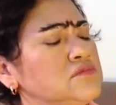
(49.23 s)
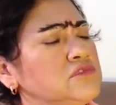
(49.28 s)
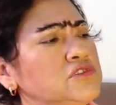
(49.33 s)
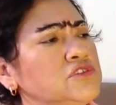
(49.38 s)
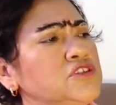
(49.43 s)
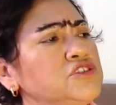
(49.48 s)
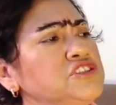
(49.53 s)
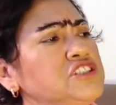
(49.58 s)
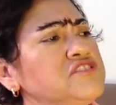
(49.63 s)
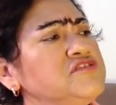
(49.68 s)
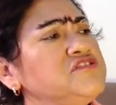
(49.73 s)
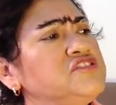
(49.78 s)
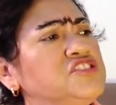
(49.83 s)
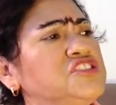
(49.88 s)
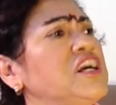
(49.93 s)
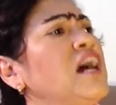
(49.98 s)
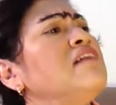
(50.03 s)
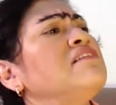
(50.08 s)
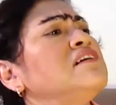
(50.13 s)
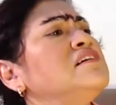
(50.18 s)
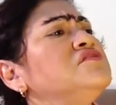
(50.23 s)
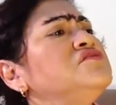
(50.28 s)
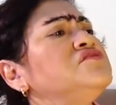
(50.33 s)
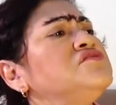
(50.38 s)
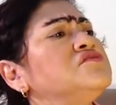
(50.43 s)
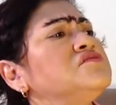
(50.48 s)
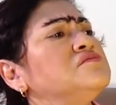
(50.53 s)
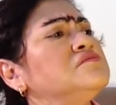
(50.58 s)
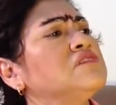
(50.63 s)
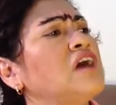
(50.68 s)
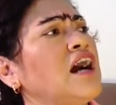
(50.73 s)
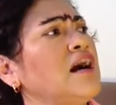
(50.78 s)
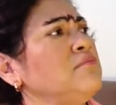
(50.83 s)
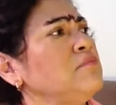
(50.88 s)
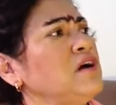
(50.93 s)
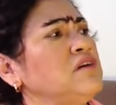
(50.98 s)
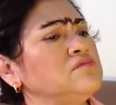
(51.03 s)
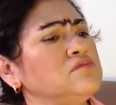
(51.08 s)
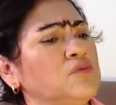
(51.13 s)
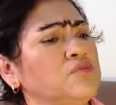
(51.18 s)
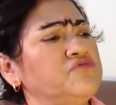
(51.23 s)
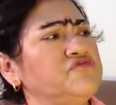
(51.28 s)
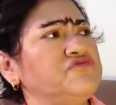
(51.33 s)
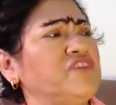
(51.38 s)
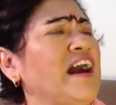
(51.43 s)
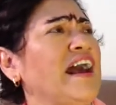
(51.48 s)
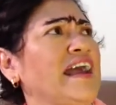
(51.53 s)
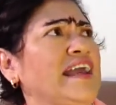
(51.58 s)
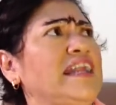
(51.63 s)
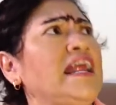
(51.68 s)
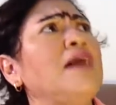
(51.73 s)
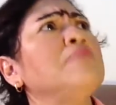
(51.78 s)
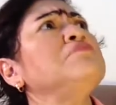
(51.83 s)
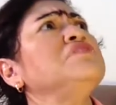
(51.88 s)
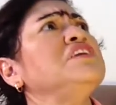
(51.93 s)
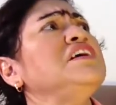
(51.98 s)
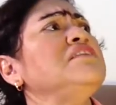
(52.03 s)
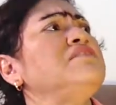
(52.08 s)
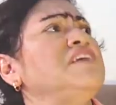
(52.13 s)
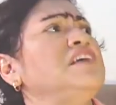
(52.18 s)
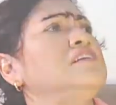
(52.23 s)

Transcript: You're just jealous. I'm fine. I'm leaving.